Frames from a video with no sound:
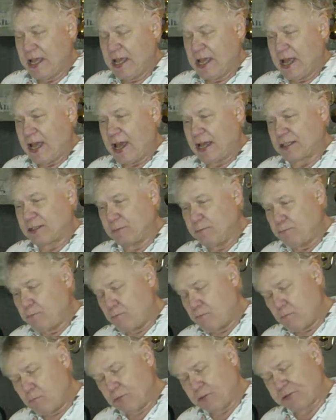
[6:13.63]
has
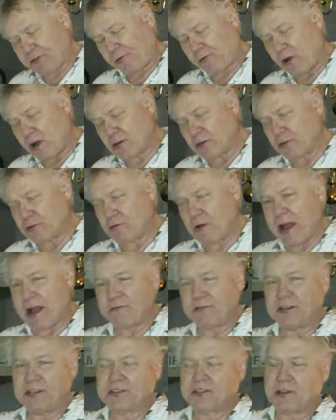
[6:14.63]
stronger
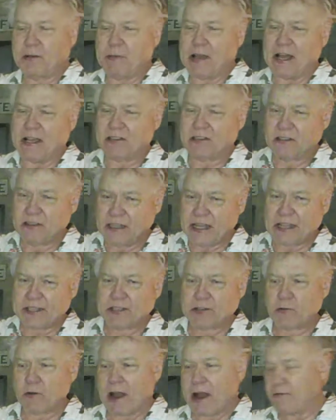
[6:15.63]
gravity, some has less
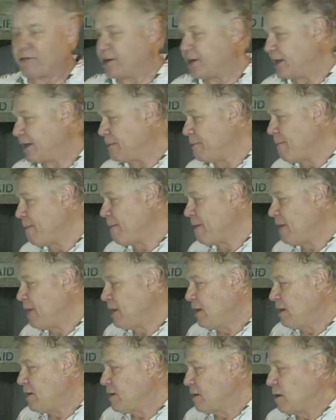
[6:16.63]
gravity,
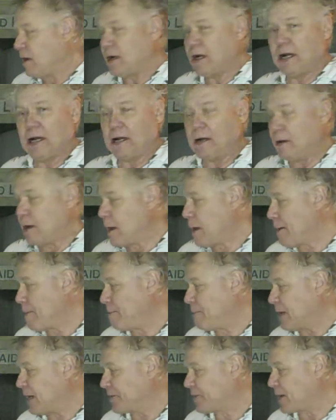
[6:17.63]

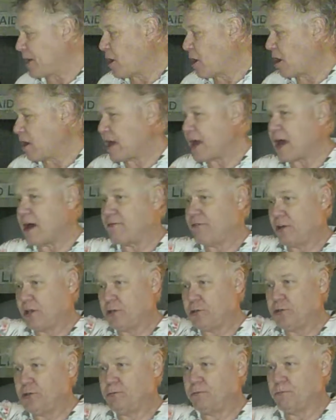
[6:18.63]
but they all have
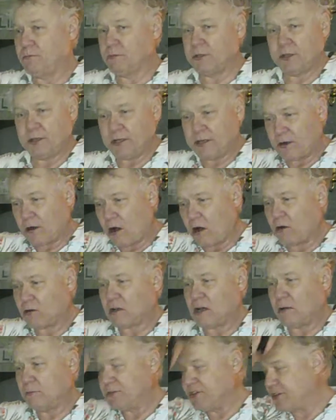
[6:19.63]
it all
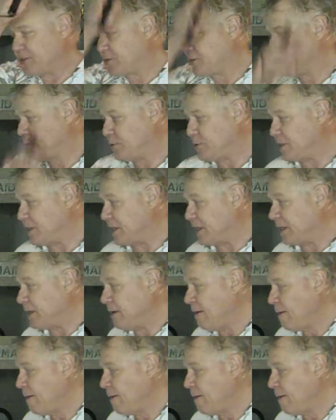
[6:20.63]
comes into the